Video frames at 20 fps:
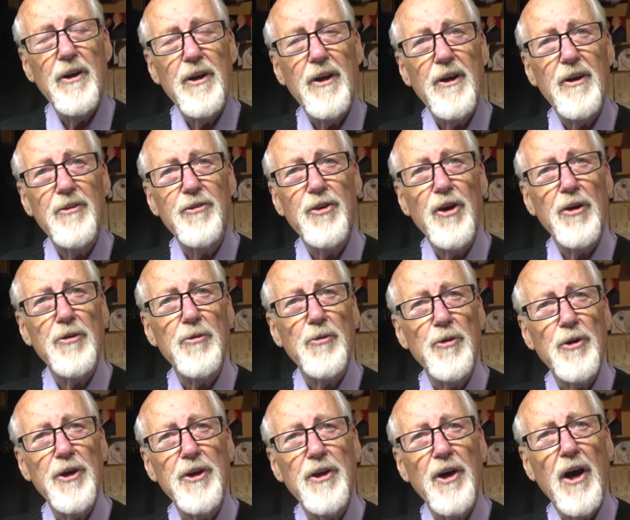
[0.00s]
uh,
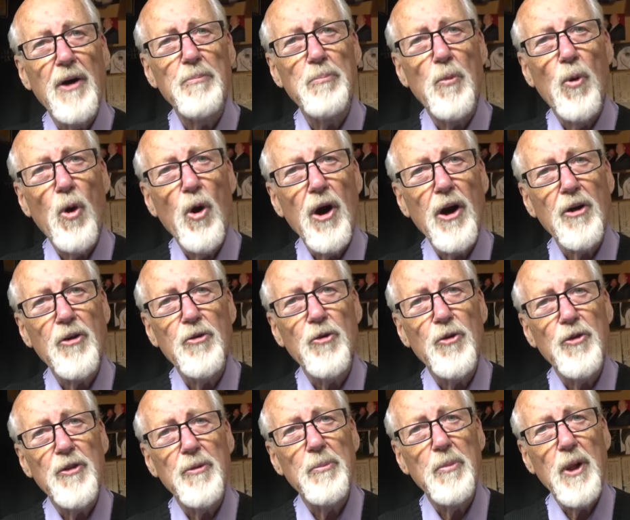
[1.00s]
generally not marked
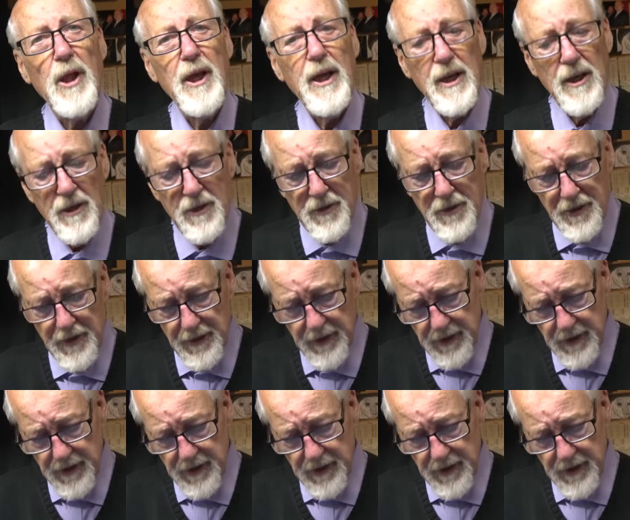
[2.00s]
on the blade.